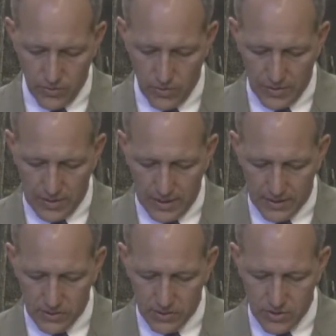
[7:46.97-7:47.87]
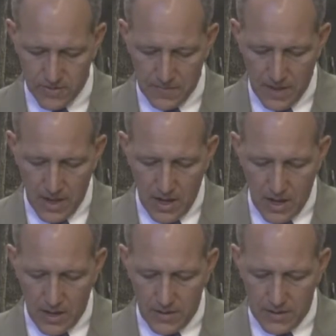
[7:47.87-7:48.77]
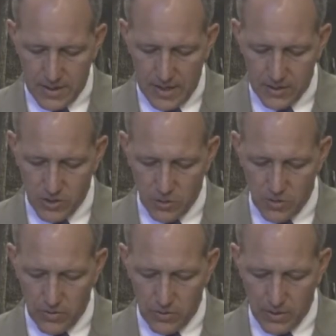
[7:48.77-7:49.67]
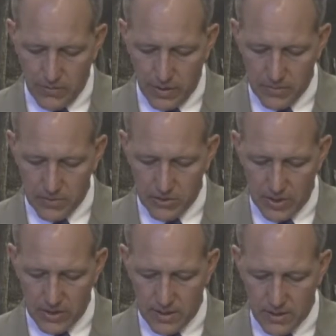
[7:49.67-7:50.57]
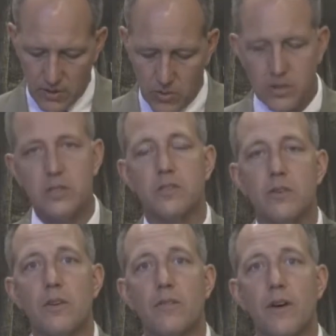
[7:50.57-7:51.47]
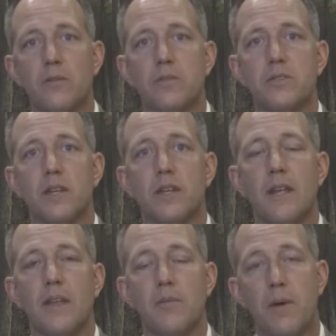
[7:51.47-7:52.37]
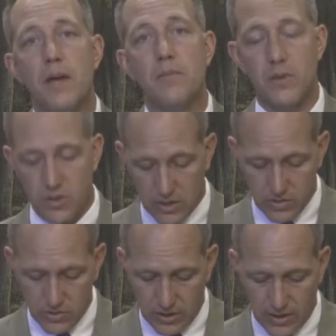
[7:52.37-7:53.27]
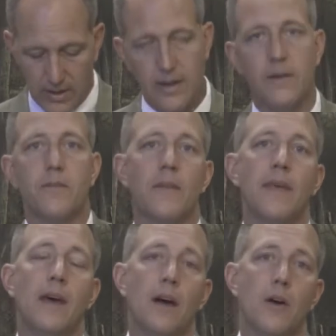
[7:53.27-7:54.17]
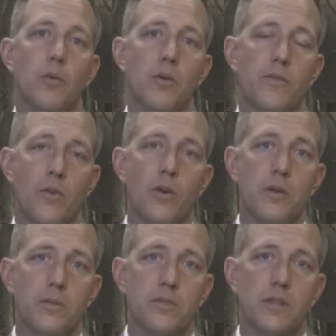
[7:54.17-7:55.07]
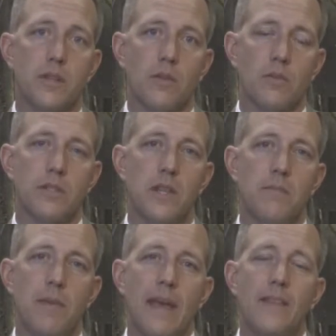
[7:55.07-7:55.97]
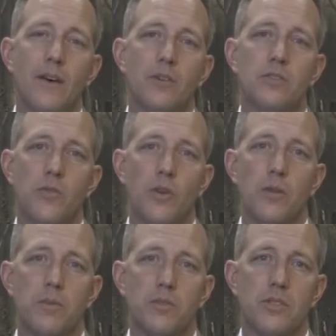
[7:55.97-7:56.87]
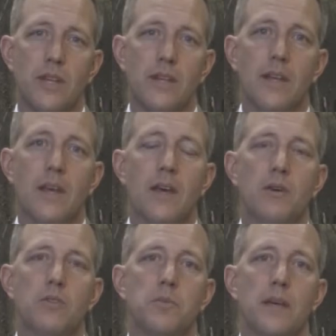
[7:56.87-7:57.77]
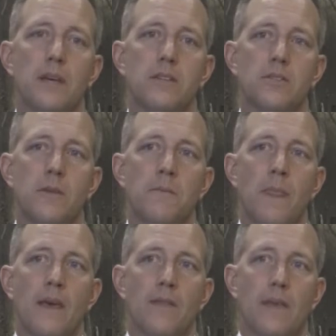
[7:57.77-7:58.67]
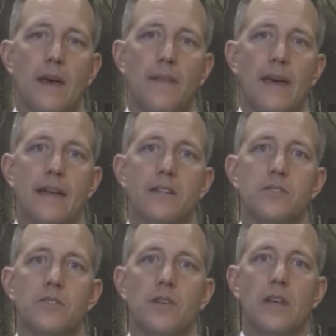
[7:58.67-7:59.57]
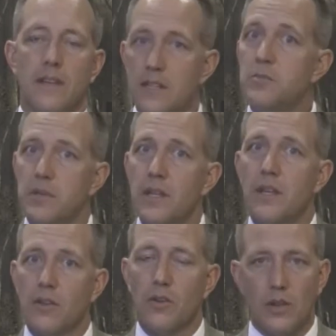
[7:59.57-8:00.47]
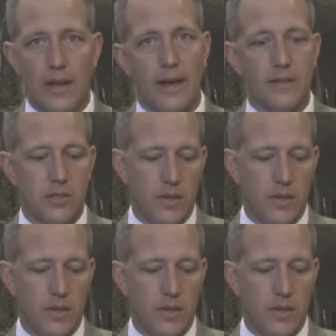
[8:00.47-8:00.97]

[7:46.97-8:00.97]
the tests. The tests are worth 25%, the quiz is 35%, and the papers, interestingly enough, are worth 40%. Now, the reason I made those 40% was because that is, in this particular class,